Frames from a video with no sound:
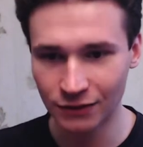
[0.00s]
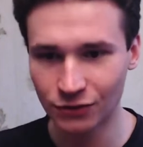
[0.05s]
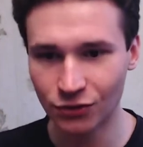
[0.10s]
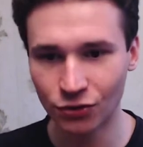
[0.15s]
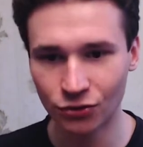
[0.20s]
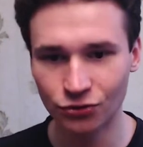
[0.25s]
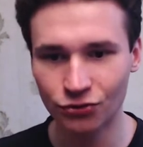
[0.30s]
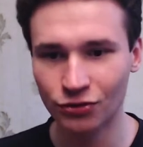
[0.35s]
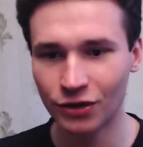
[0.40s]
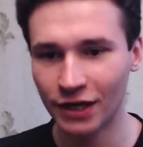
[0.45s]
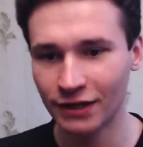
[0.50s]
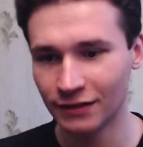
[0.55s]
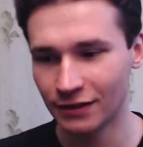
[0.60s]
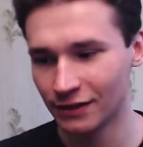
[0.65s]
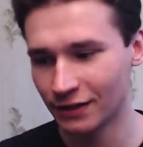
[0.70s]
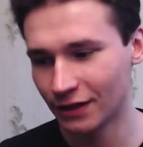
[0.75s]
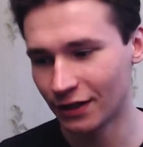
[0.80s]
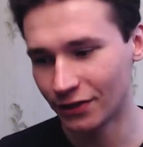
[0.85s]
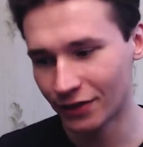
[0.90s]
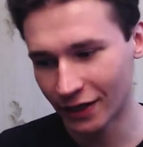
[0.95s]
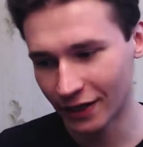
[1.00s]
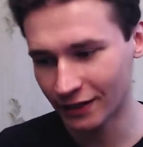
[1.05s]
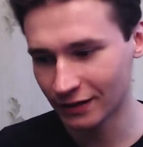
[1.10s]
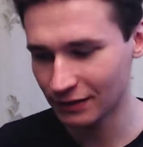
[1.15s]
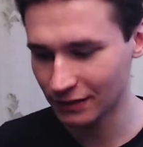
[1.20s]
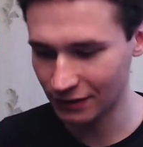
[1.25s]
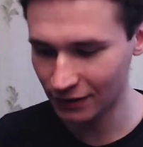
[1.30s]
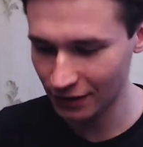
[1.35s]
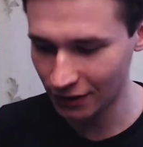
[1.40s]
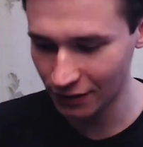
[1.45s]
don't write it
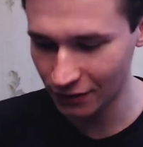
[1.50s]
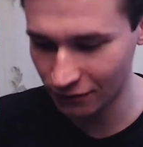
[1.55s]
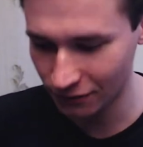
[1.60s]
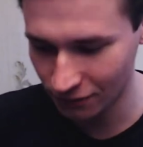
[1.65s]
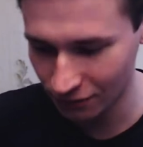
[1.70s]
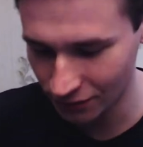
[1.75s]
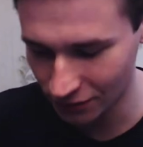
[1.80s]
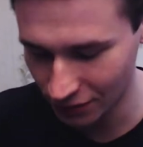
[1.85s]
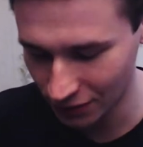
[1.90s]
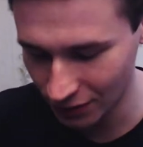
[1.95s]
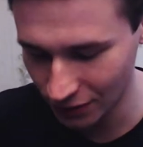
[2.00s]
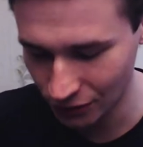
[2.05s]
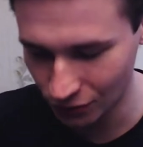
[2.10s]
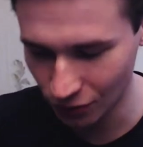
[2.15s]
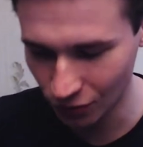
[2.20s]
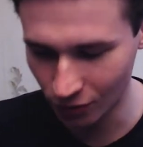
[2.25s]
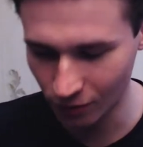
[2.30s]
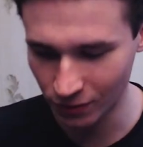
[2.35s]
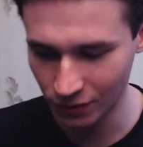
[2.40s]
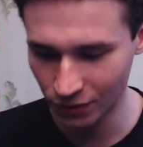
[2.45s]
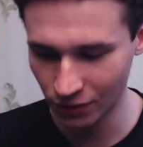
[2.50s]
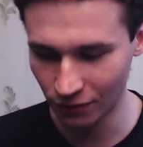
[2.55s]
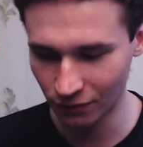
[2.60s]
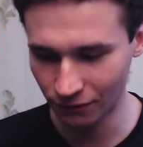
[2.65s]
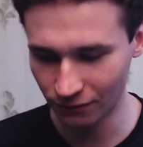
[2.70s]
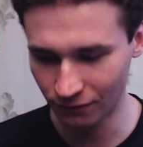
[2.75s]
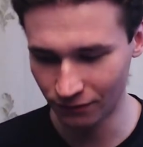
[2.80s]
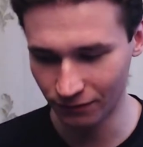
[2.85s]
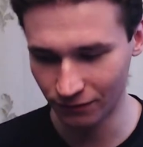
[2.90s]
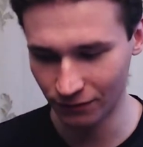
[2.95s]
correct in in terms of
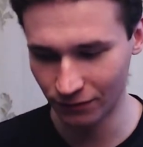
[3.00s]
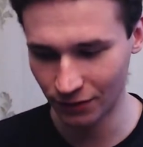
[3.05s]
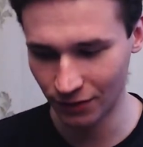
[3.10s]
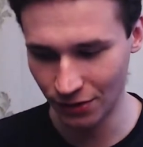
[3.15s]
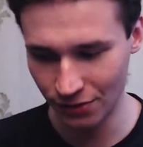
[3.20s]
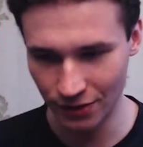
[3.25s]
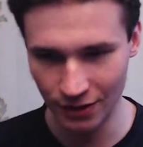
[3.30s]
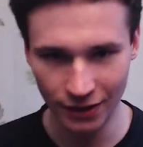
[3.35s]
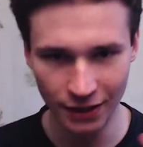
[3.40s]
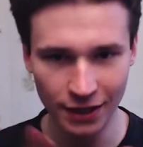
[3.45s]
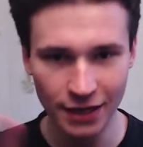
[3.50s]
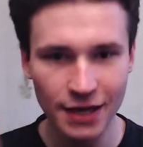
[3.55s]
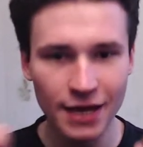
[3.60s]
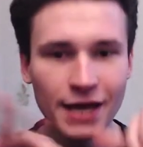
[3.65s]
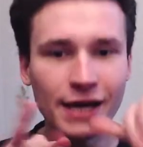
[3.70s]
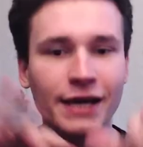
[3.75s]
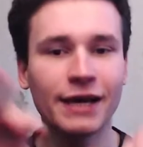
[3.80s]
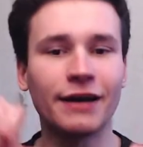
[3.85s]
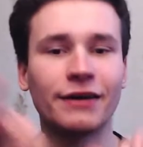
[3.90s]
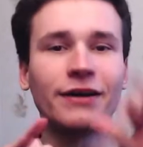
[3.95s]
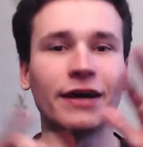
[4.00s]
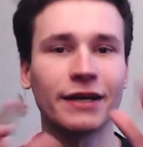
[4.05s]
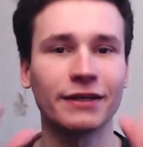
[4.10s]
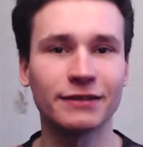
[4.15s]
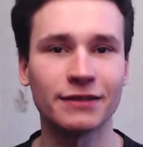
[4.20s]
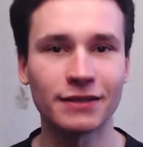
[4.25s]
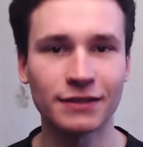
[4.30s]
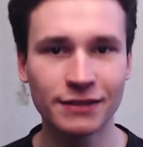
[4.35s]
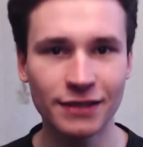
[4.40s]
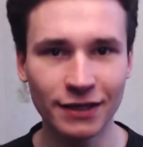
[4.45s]
uh, the
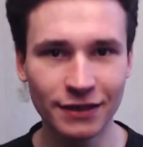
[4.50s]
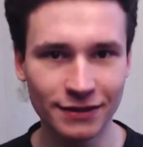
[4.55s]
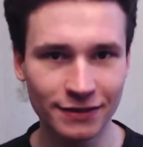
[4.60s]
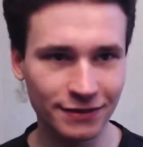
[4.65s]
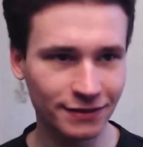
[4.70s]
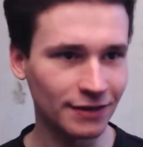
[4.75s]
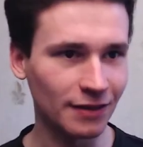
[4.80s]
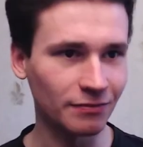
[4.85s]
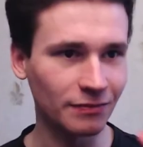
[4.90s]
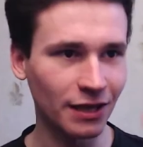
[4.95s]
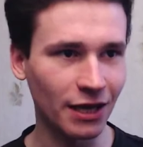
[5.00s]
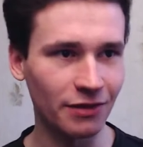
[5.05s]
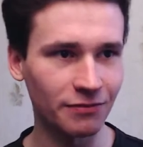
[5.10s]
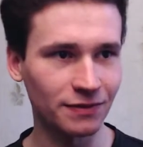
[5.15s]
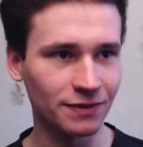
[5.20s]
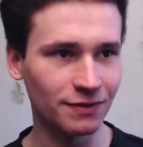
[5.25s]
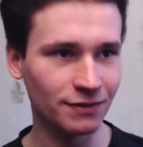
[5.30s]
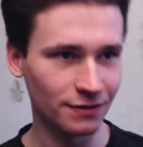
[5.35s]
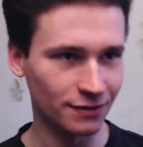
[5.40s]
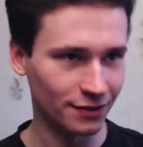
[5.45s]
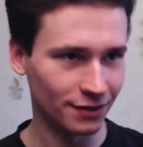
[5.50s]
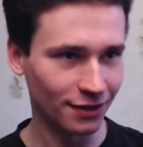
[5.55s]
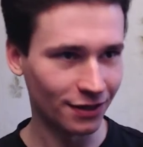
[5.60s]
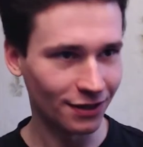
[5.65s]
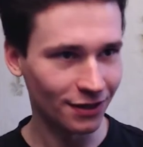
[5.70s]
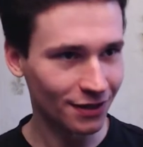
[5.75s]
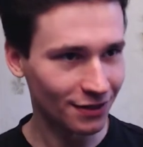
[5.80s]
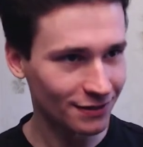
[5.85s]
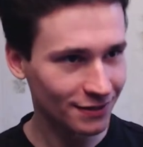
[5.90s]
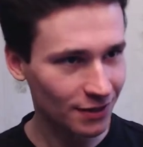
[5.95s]
correctness. Yes, sometimes
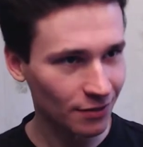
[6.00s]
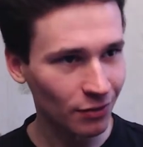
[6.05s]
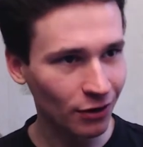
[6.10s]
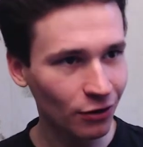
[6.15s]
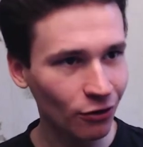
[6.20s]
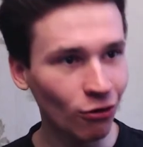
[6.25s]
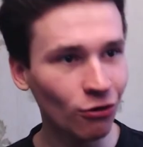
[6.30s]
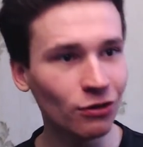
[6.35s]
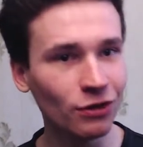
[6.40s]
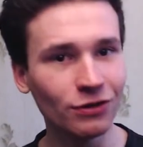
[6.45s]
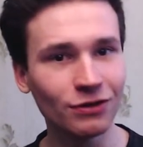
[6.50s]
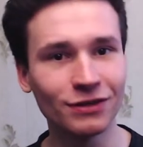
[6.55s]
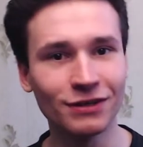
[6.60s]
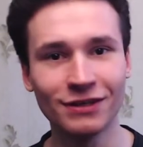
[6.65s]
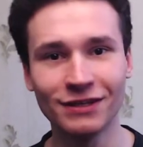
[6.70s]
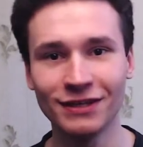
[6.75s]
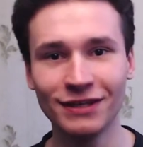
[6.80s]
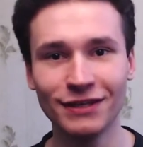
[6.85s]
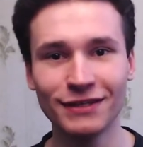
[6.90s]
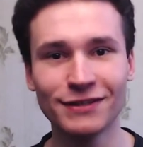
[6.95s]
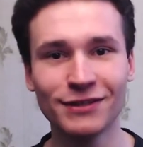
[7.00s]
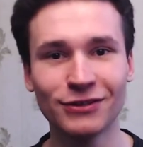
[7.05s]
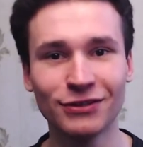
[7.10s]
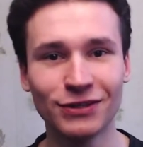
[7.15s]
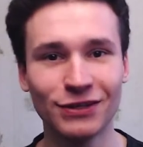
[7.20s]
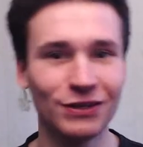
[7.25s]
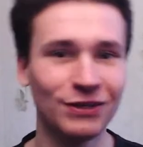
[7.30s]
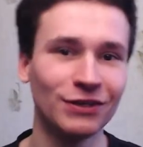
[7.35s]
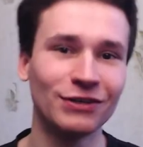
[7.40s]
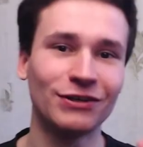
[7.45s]
uh, semicolon is not
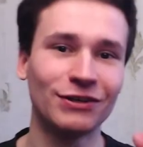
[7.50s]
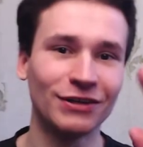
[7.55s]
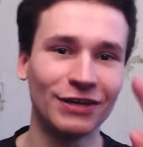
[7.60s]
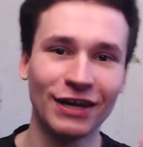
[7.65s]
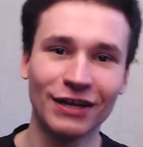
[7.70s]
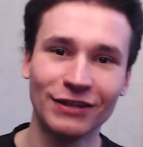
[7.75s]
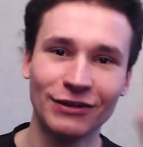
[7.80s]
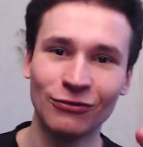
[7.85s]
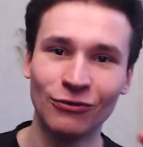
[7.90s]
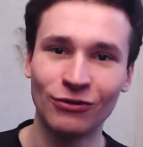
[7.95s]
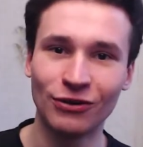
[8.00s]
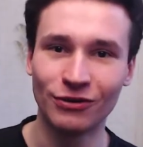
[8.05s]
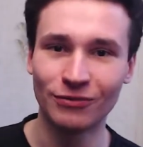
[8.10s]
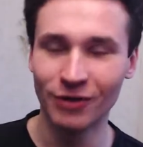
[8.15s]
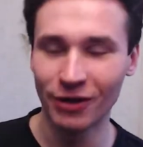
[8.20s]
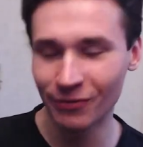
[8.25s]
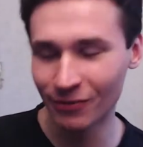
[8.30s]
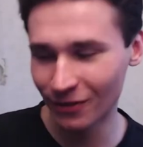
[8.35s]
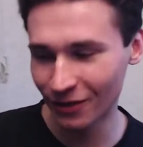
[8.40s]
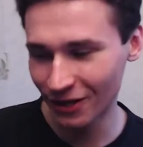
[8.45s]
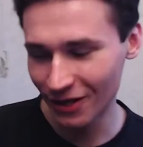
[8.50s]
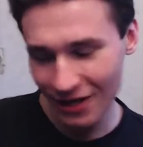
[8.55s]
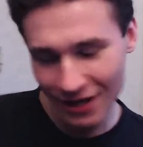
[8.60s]
here uh, or maybe